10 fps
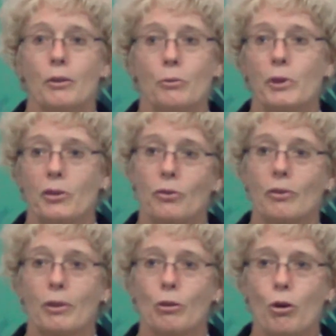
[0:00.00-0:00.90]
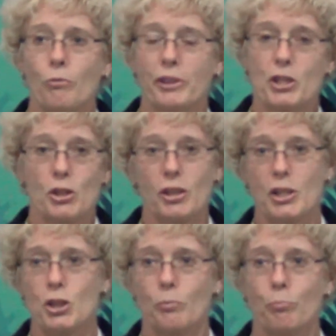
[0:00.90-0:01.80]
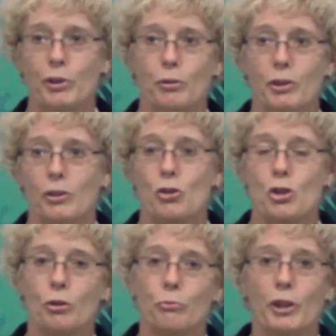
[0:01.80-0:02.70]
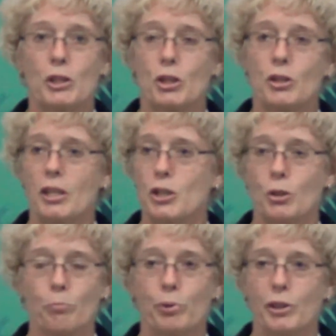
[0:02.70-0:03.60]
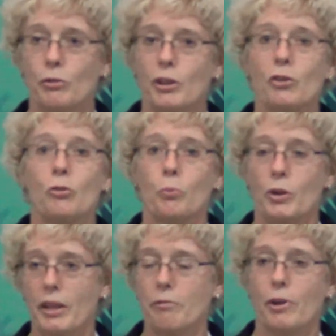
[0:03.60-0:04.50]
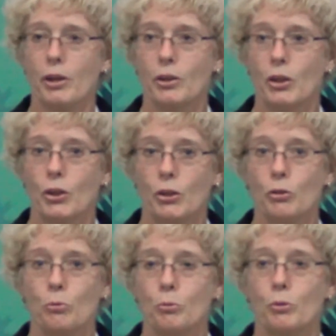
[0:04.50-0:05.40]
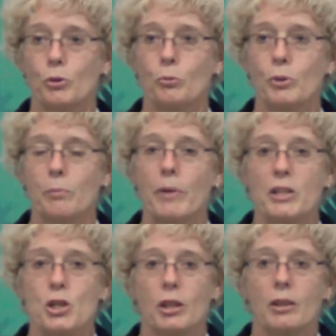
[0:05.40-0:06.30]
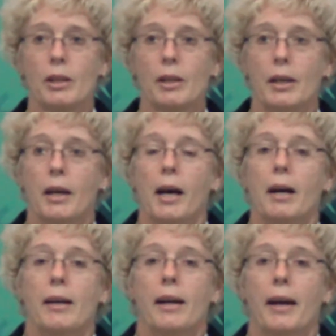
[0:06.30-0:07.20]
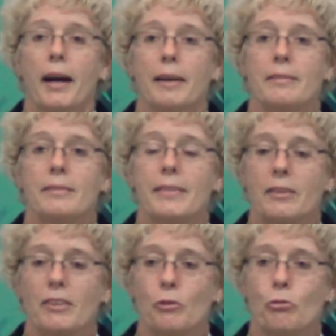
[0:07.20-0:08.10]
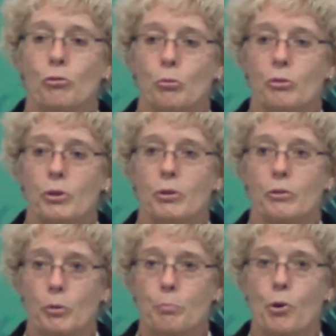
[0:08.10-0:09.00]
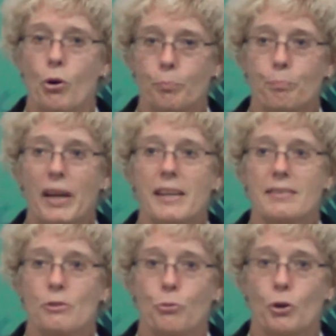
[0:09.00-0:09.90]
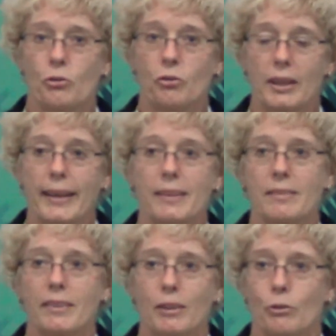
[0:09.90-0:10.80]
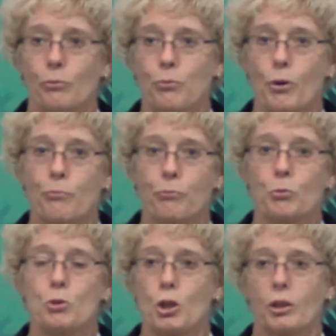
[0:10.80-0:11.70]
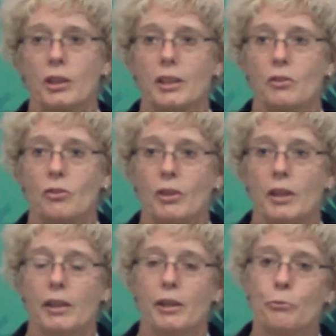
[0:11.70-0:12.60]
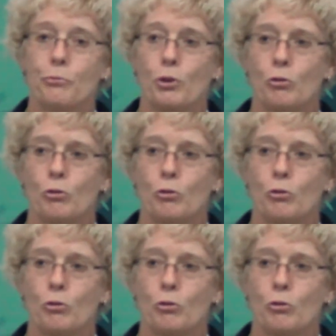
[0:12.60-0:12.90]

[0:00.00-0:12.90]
with long vegetation periods, short vegetation periods, whatever you imagine. And that gives you the broad base for selecting for future needs. If